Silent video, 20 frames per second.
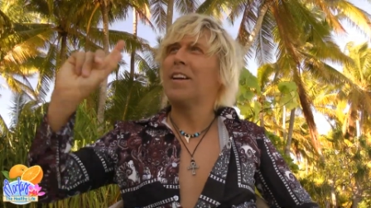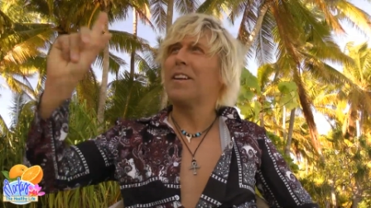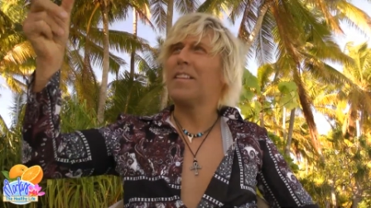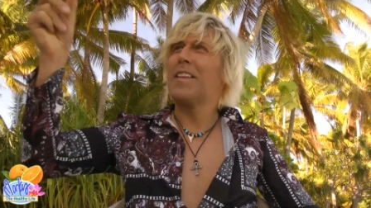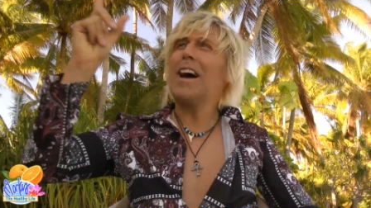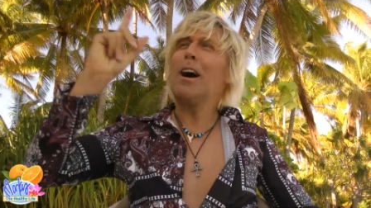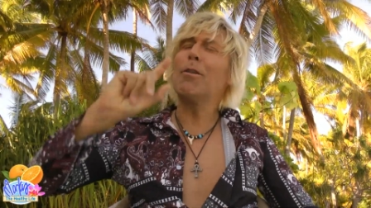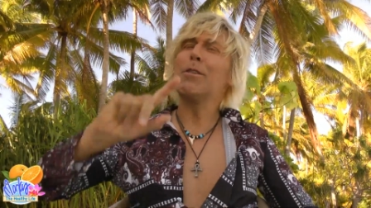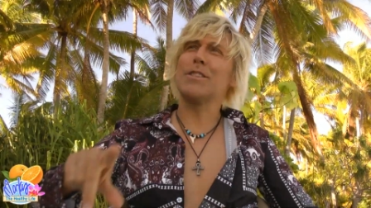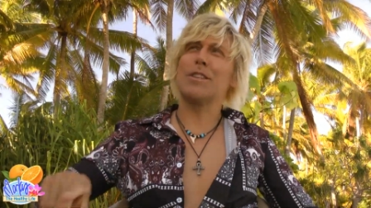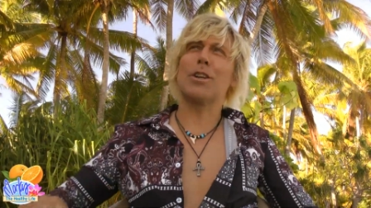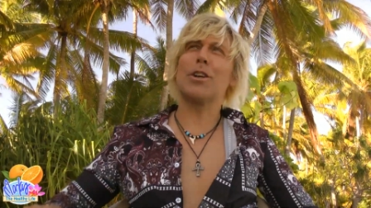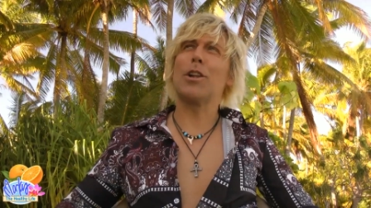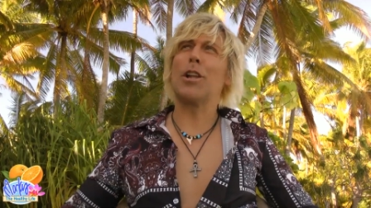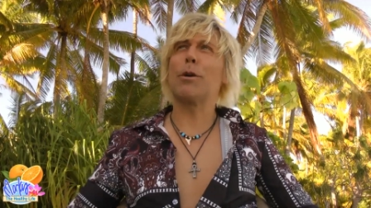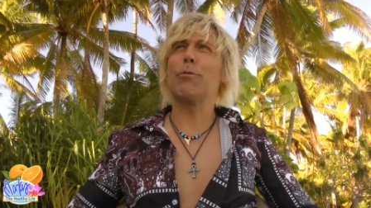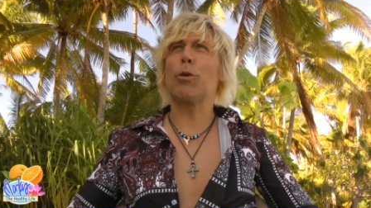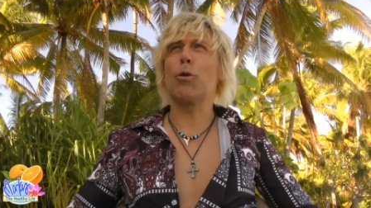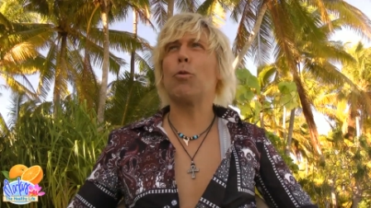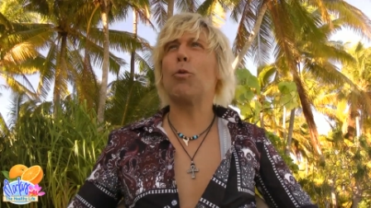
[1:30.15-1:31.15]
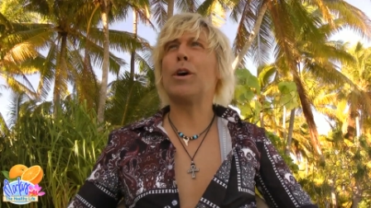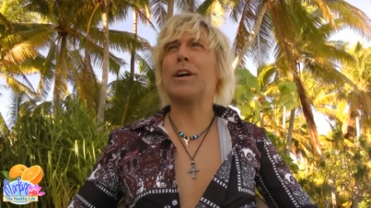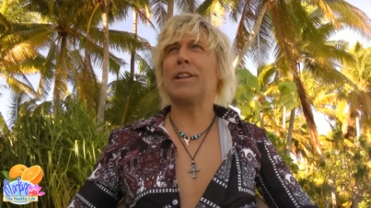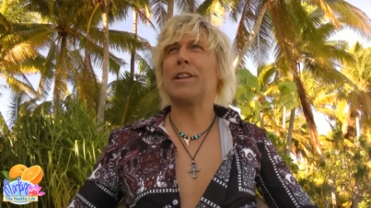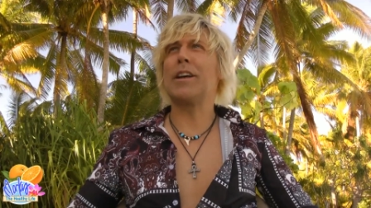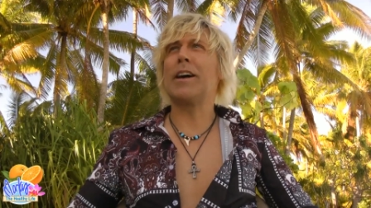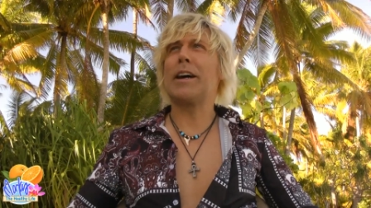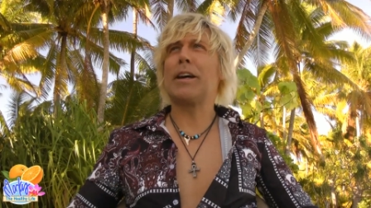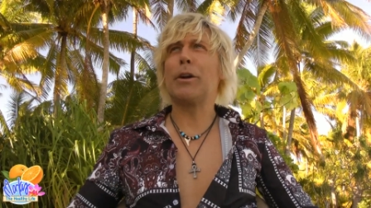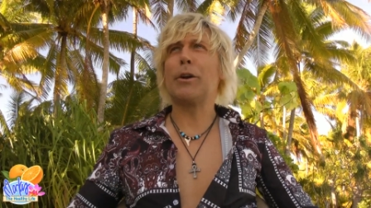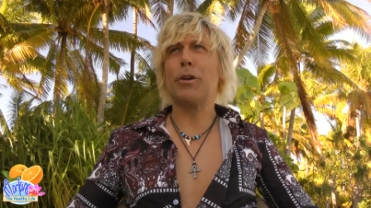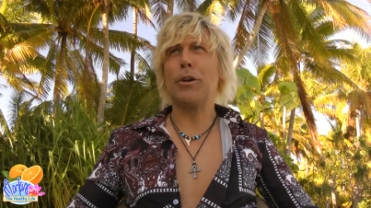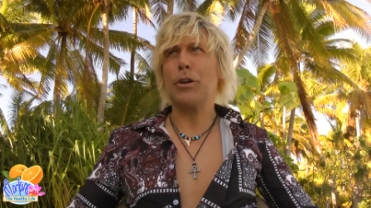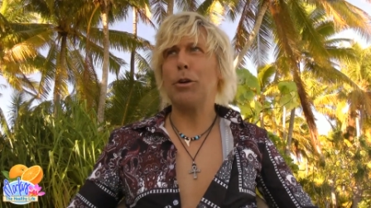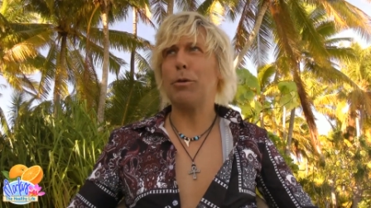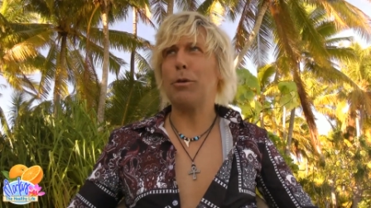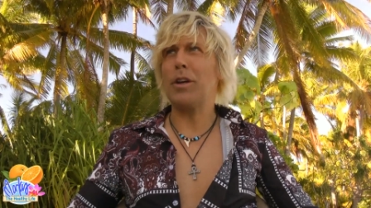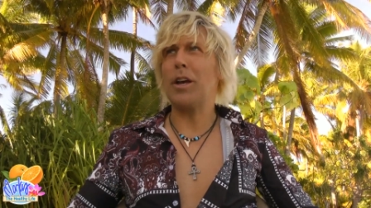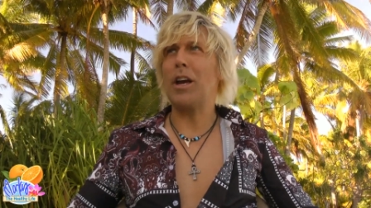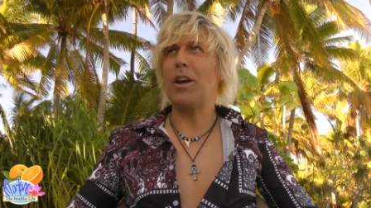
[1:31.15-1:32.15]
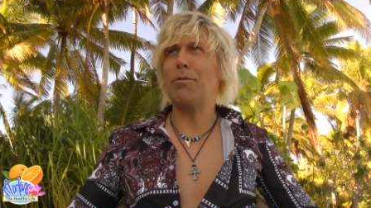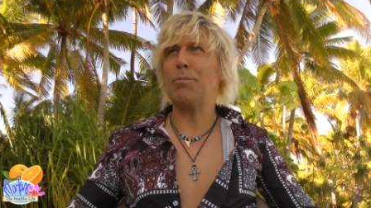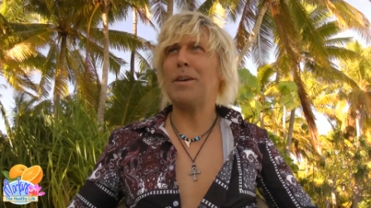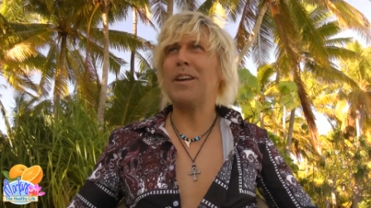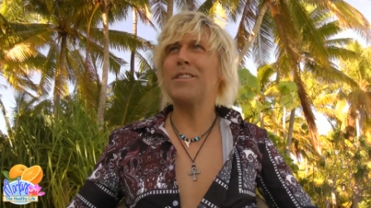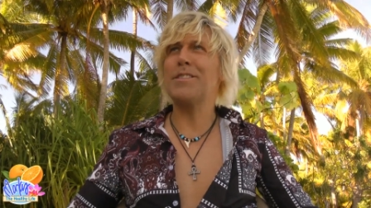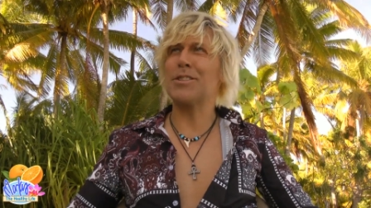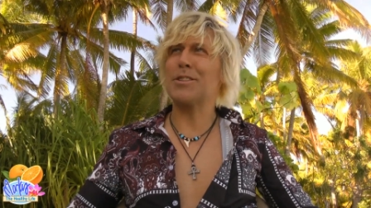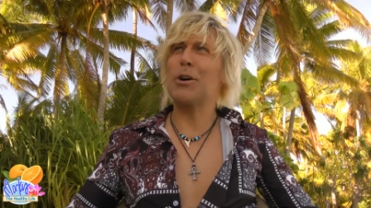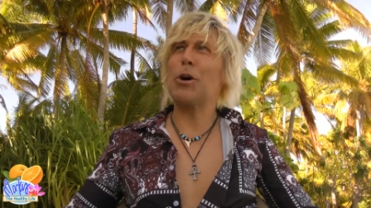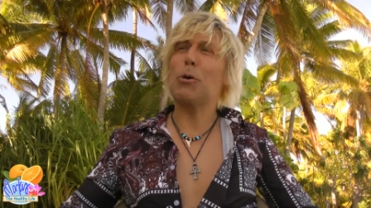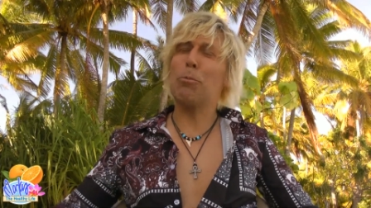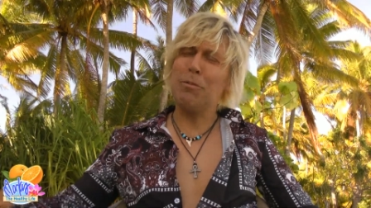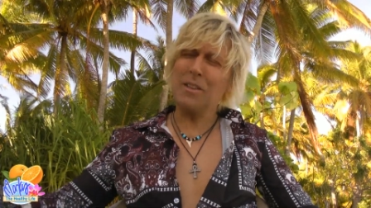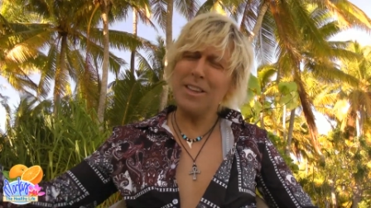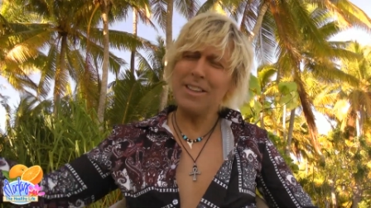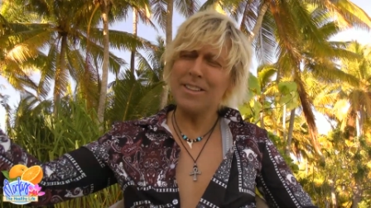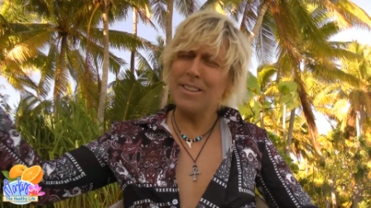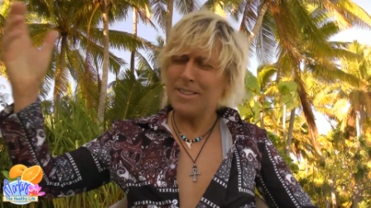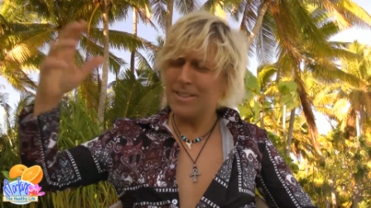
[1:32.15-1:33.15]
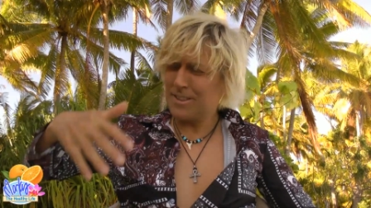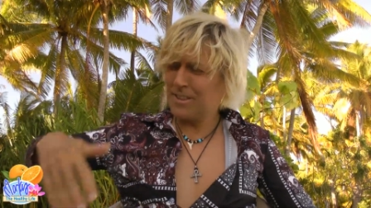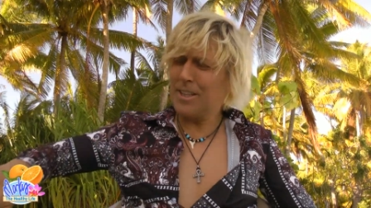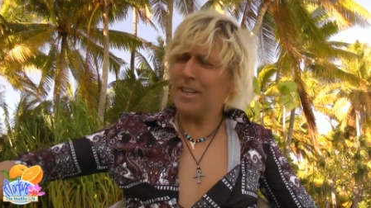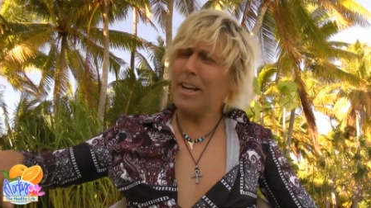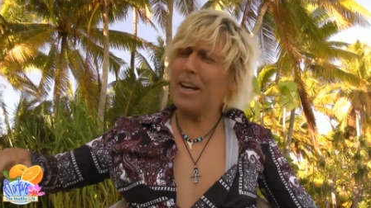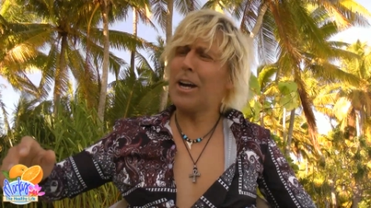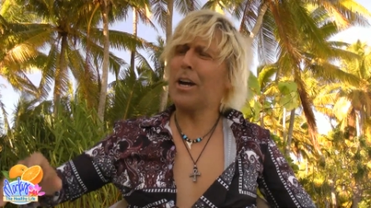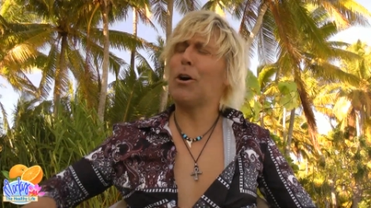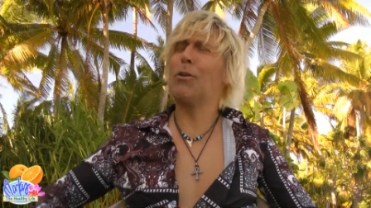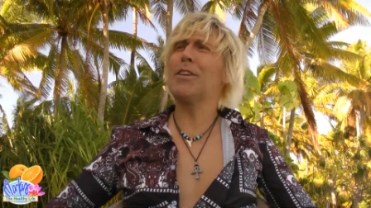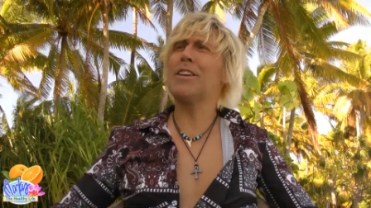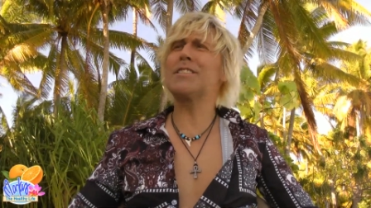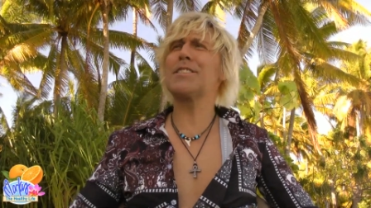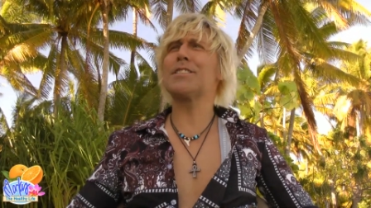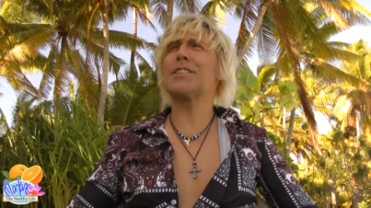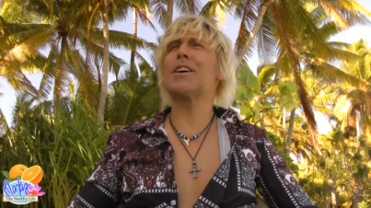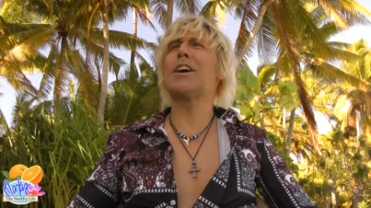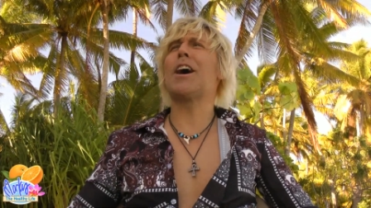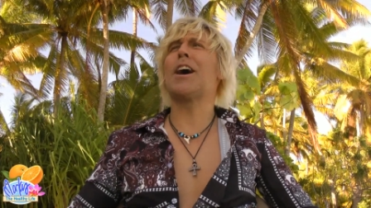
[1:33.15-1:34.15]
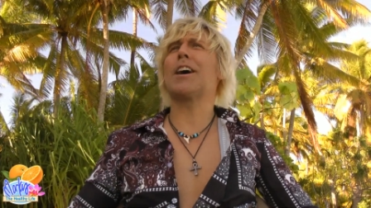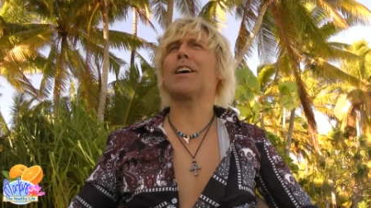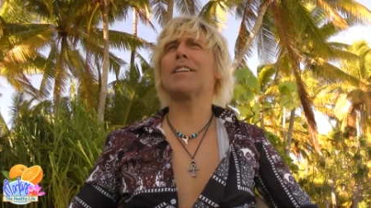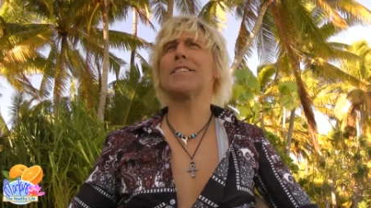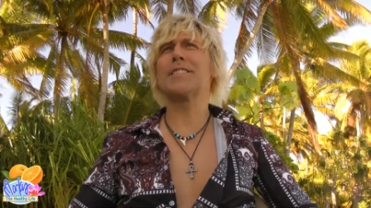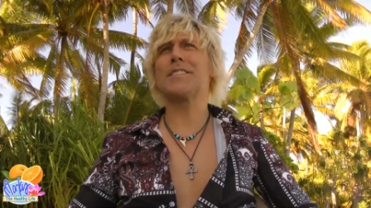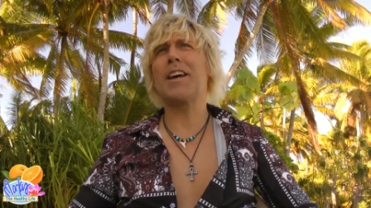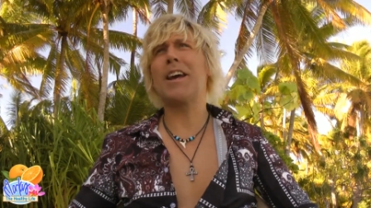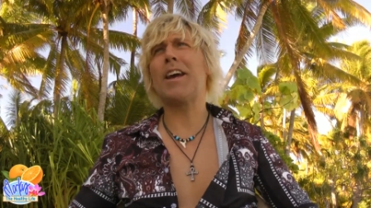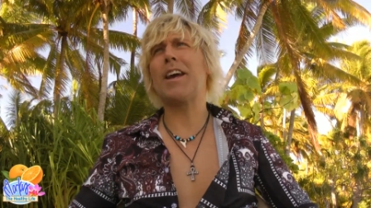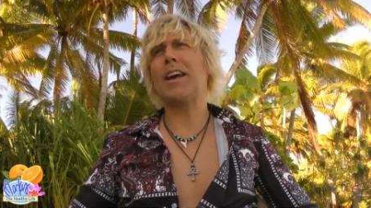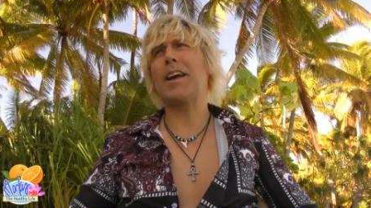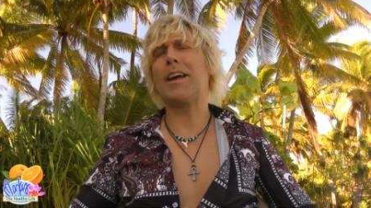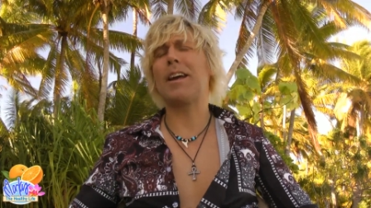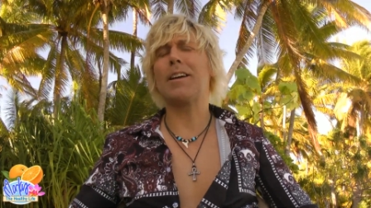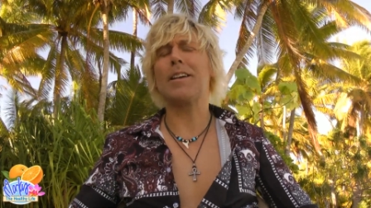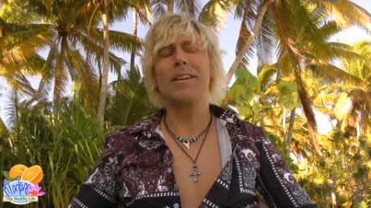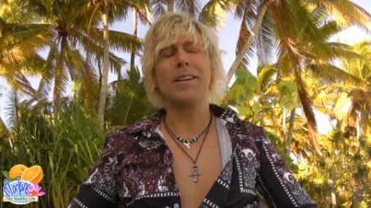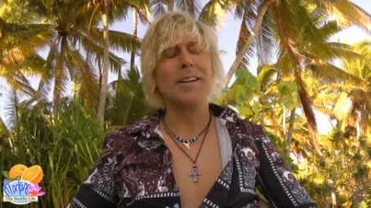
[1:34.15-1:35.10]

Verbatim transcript: that was a clever one-liner you gave me, so sit down, let's talk, let's hang.